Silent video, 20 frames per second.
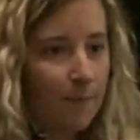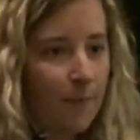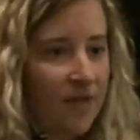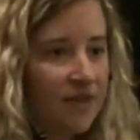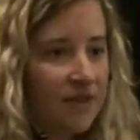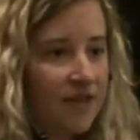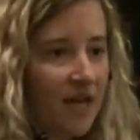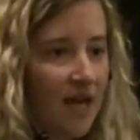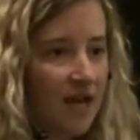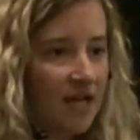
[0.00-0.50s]

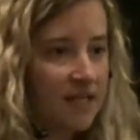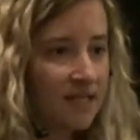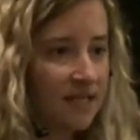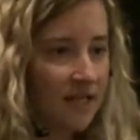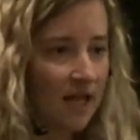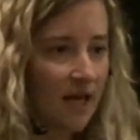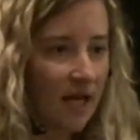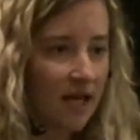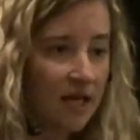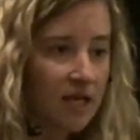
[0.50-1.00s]
But the
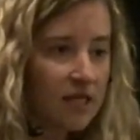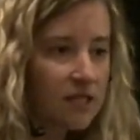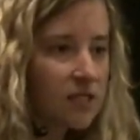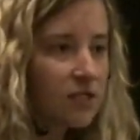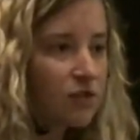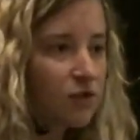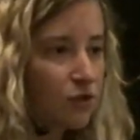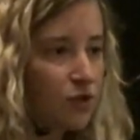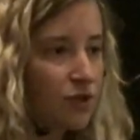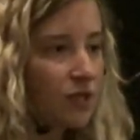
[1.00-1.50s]
idea
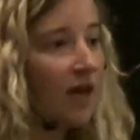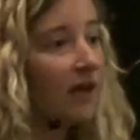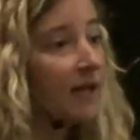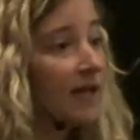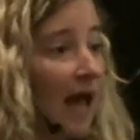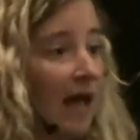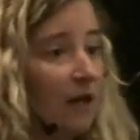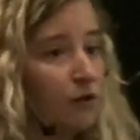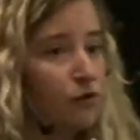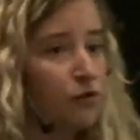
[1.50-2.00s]
is,
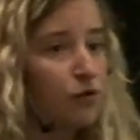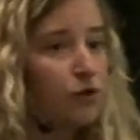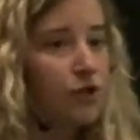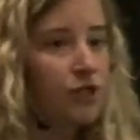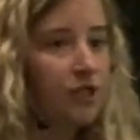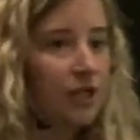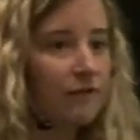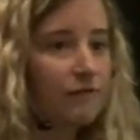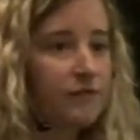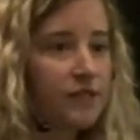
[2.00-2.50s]
again, to
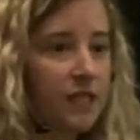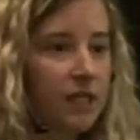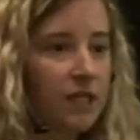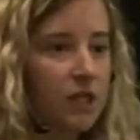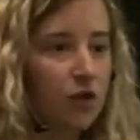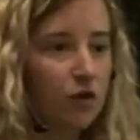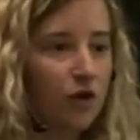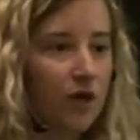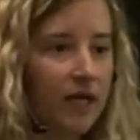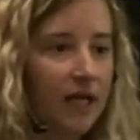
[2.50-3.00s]
shift
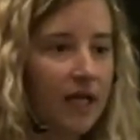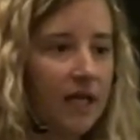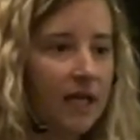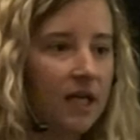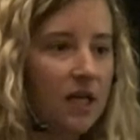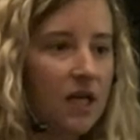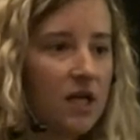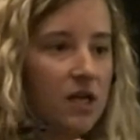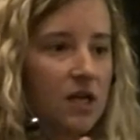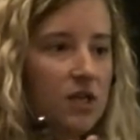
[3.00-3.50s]
security
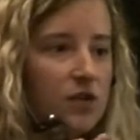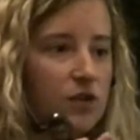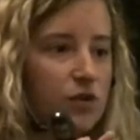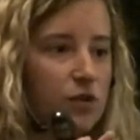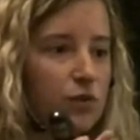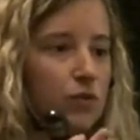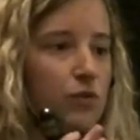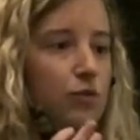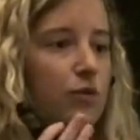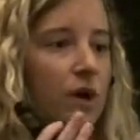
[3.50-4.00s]

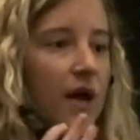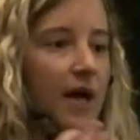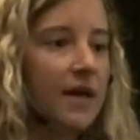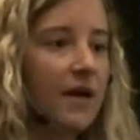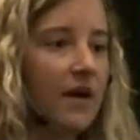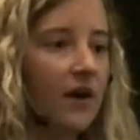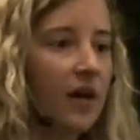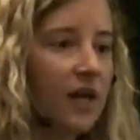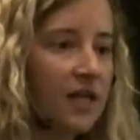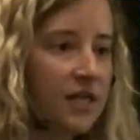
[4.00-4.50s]
to an
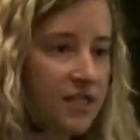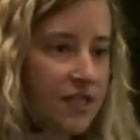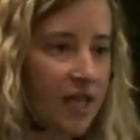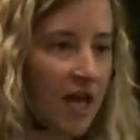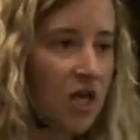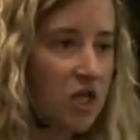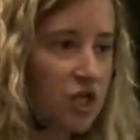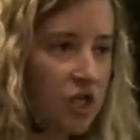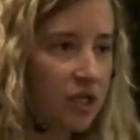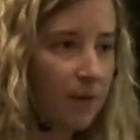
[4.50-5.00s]
early
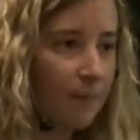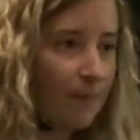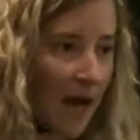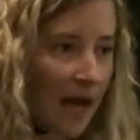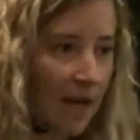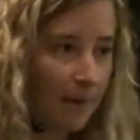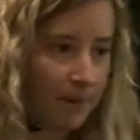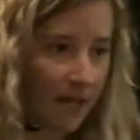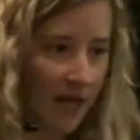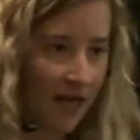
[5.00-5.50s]
stage in the
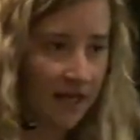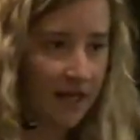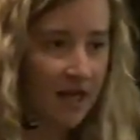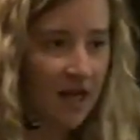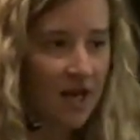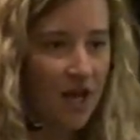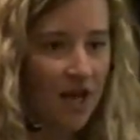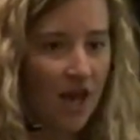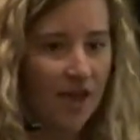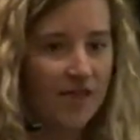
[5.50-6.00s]
pipeline,
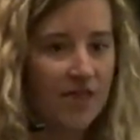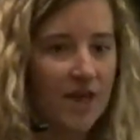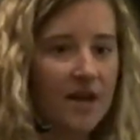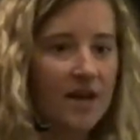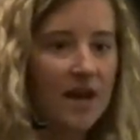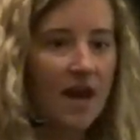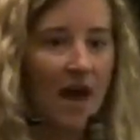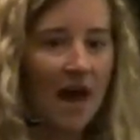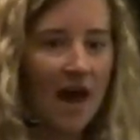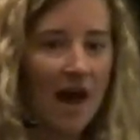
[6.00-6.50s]
and
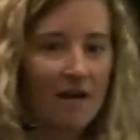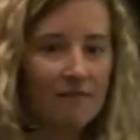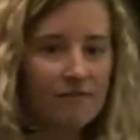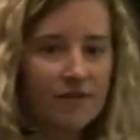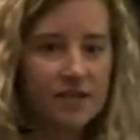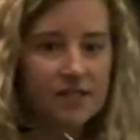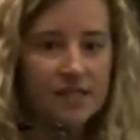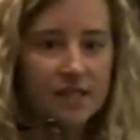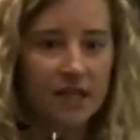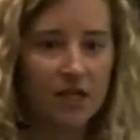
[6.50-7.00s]
then have
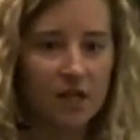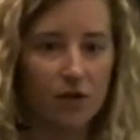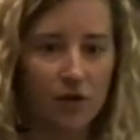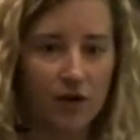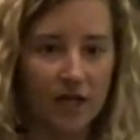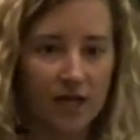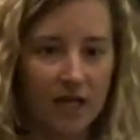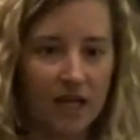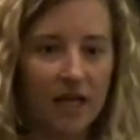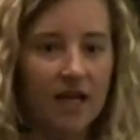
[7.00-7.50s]
the
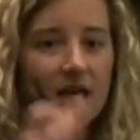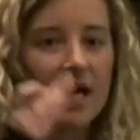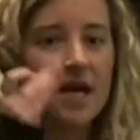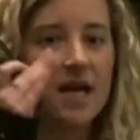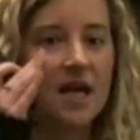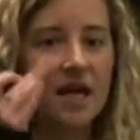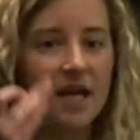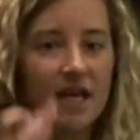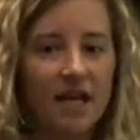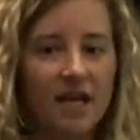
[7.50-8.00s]
security
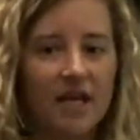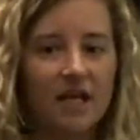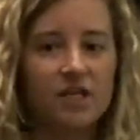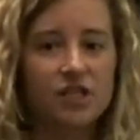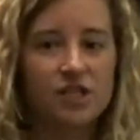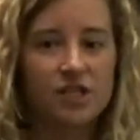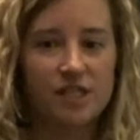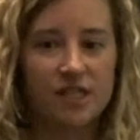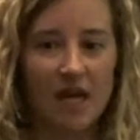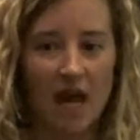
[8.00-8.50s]
in
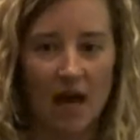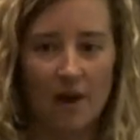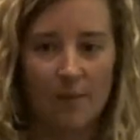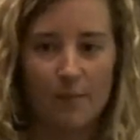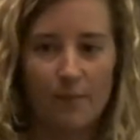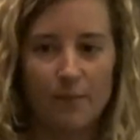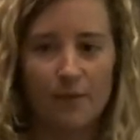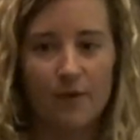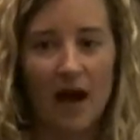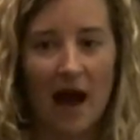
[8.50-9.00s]
each step
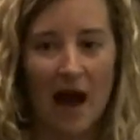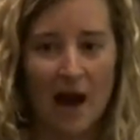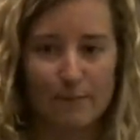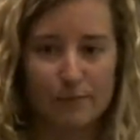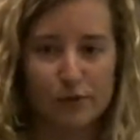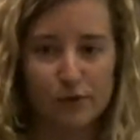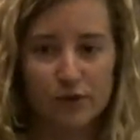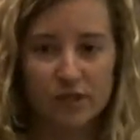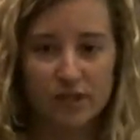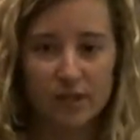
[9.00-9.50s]

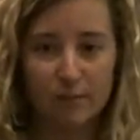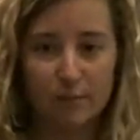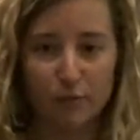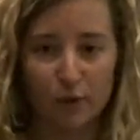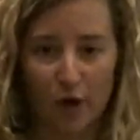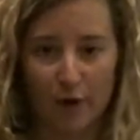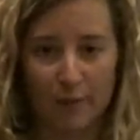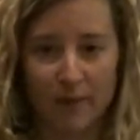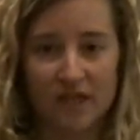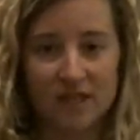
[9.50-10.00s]
up to the
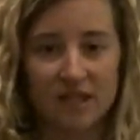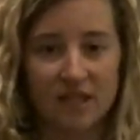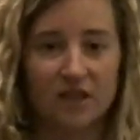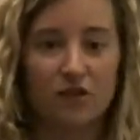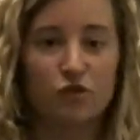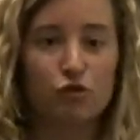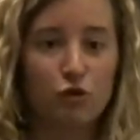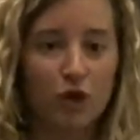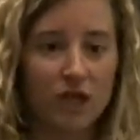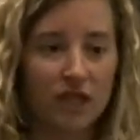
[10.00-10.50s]
deployment
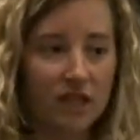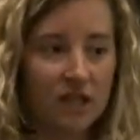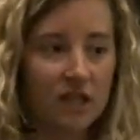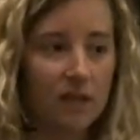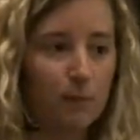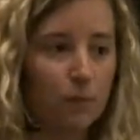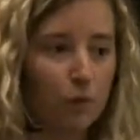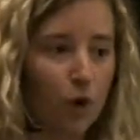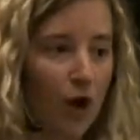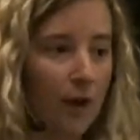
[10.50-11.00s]
and treat the
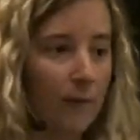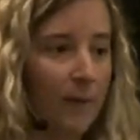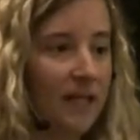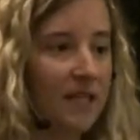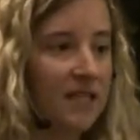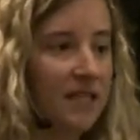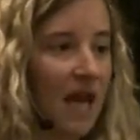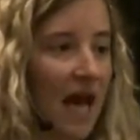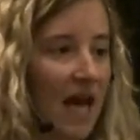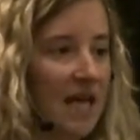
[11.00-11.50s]

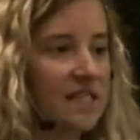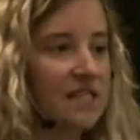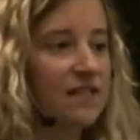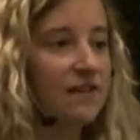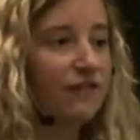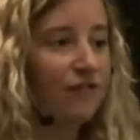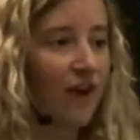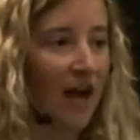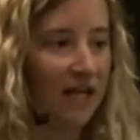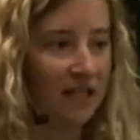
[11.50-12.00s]
deployment as
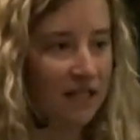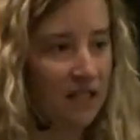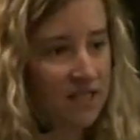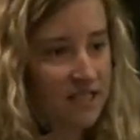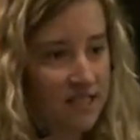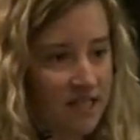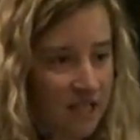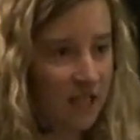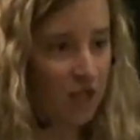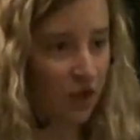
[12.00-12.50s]
the final
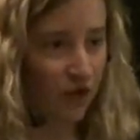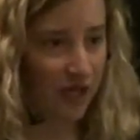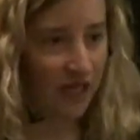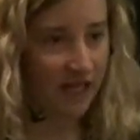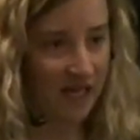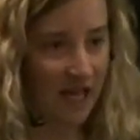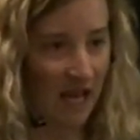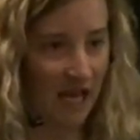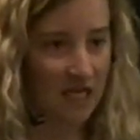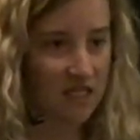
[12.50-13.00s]

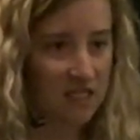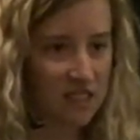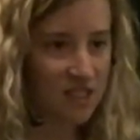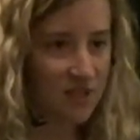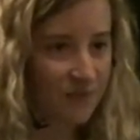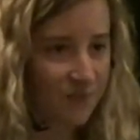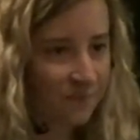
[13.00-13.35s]
security gate.